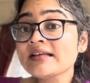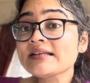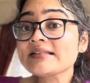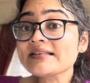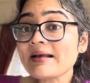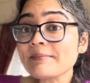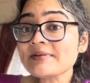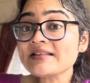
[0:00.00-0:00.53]

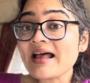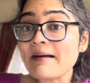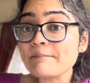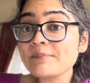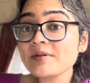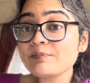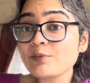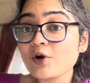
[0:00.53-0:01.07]
some
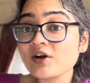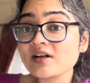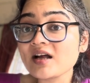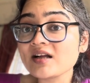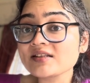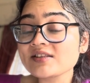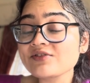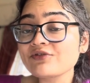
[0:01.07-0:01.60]
sample
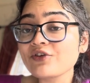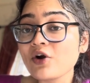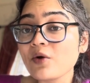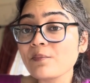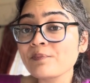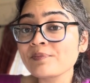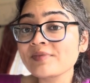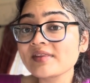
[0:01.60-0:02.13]
products
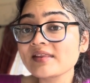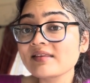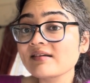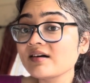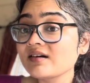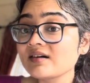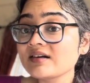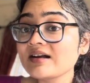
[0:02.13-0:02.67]
from
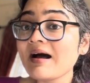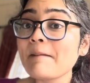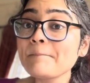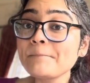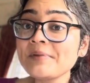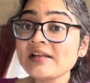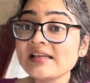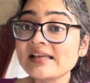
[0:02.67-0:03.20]
the
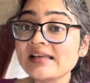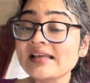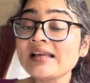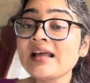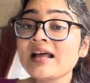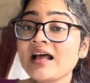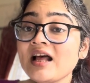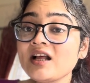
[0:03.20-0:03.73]
company
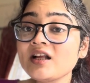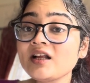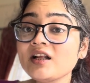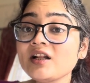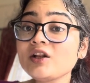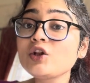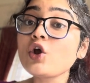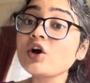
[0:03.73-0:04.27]

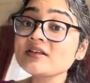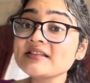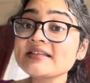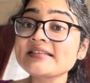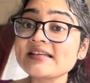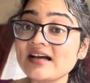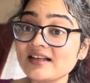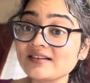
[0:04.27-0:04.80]

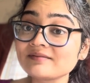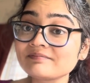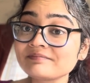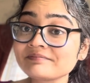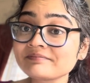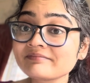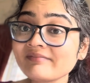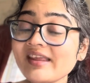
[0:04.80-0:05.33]
L'Occitane.
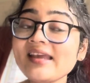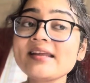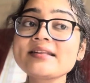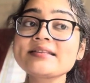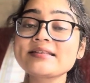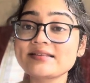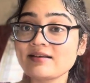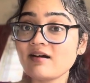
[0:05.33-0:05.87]

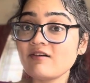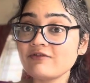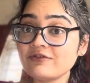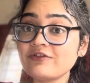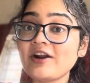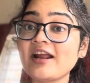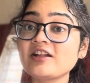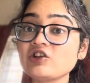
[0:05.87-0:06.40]
It's a
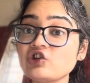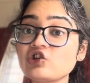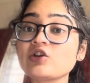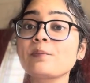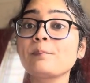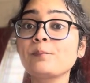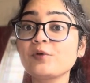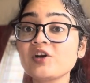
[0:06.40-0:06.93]
French
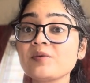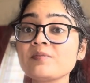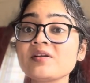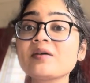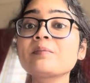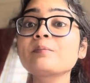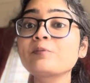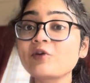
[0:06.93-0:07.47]

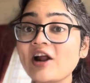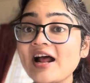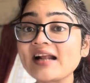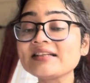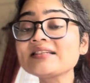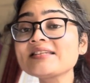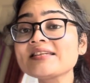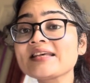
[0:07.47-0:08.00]
premium
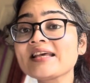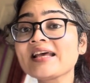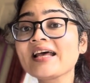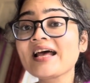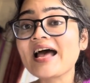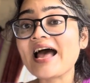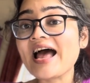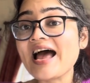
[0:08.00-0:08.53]
brand,
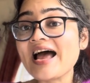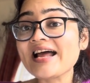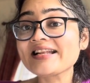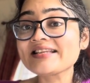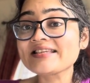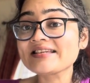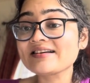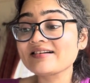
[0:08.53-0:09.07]

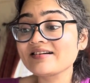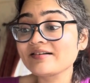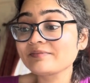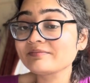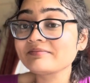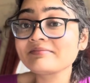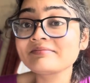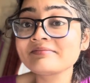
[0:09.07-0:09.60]
and
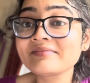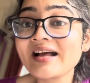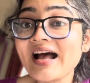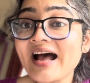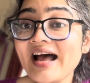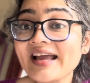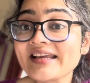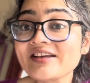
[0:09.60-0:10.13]

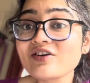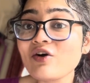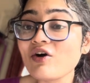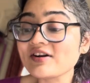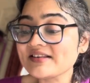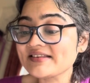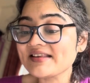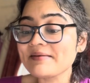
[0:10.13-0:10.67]
I
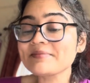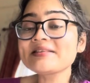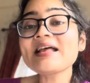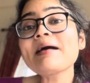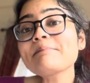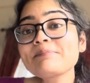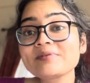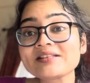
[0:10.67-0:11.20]
got some
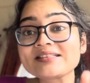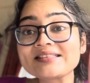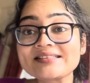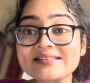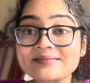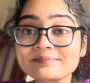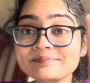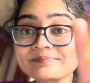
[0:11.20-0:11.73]
samples.